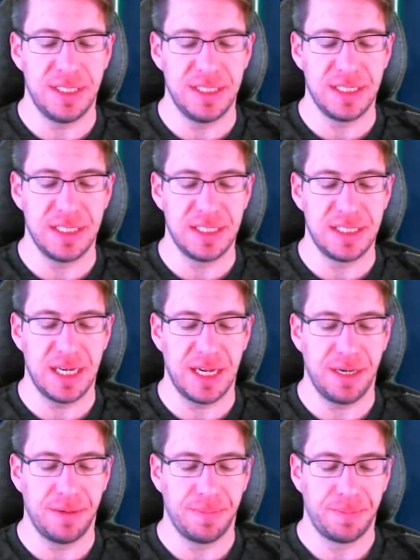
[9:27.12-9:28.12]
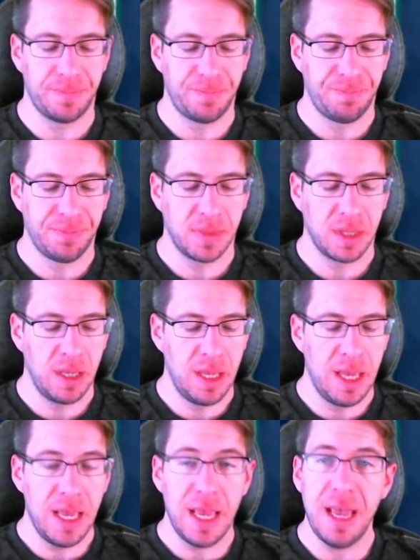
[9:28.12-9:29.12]
is insane.
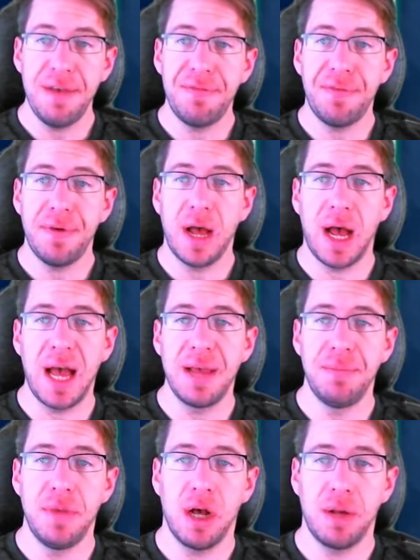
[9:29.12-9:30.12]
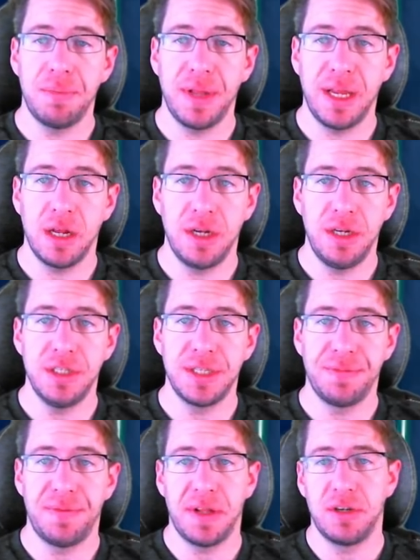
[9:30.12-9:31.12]
If I am not planning on
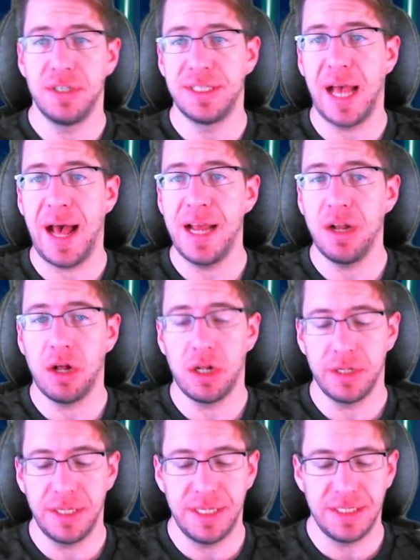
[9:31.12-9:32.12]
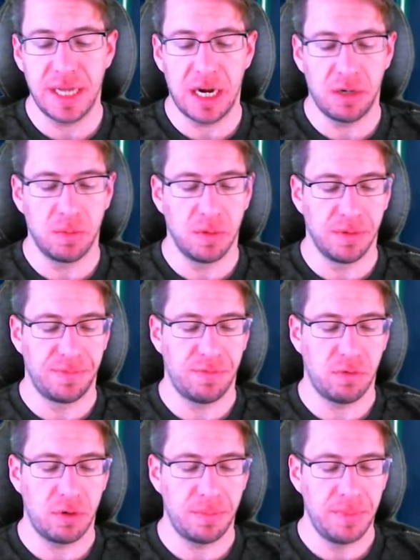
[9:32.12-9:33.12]
using Fenris at all in direwolf
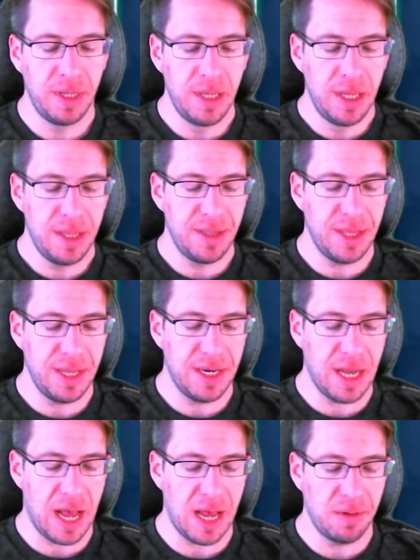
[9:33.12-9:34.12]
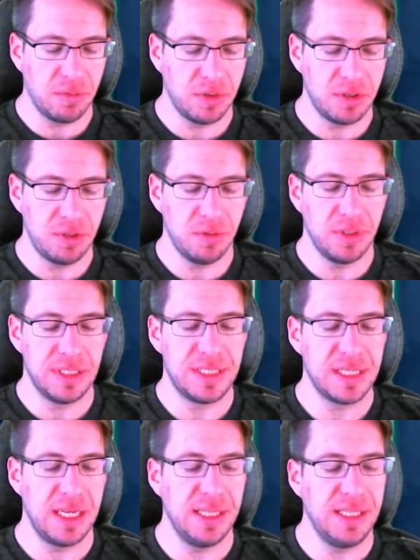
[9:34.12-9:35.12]
form, then I will do a
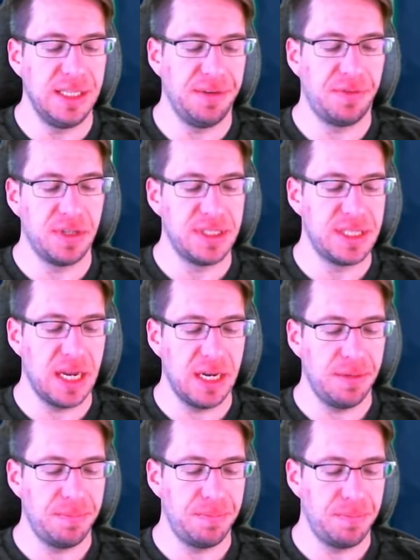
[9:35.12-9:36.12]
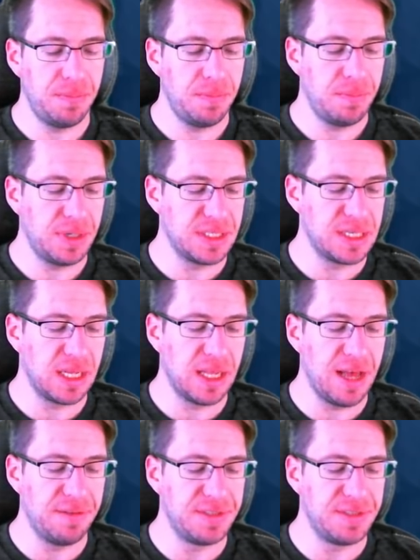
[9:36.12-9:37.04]
slightly different setup, because I'll have